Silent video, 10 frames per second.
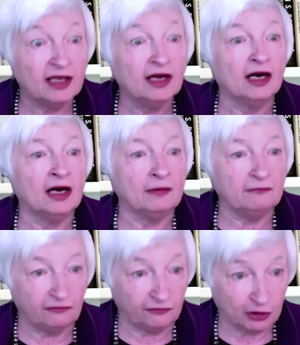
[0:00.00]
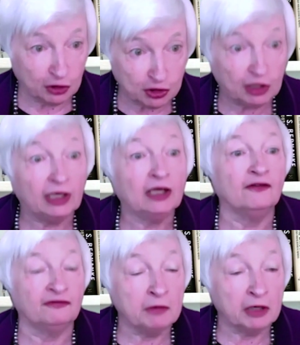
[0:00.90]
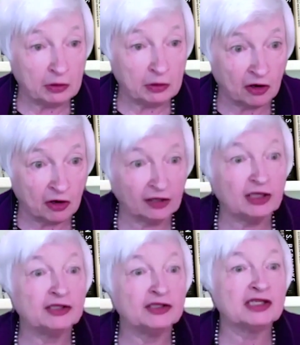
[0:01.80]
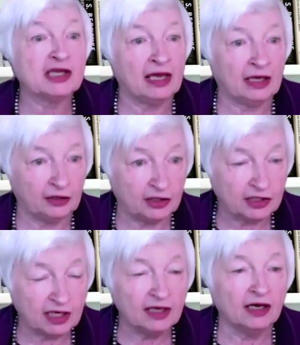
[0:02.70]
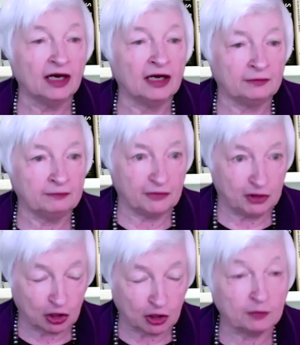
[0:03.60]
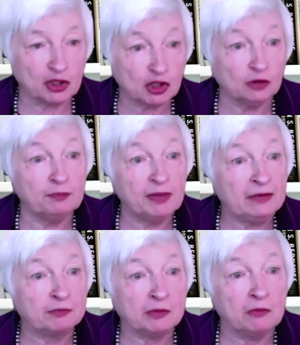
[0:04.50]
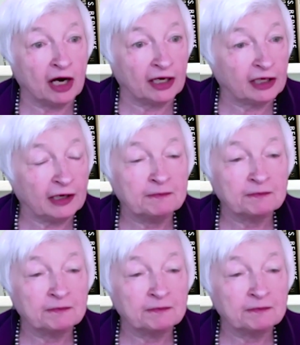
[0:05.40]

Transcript: um, functioning of money markets and um, the commercial paper market.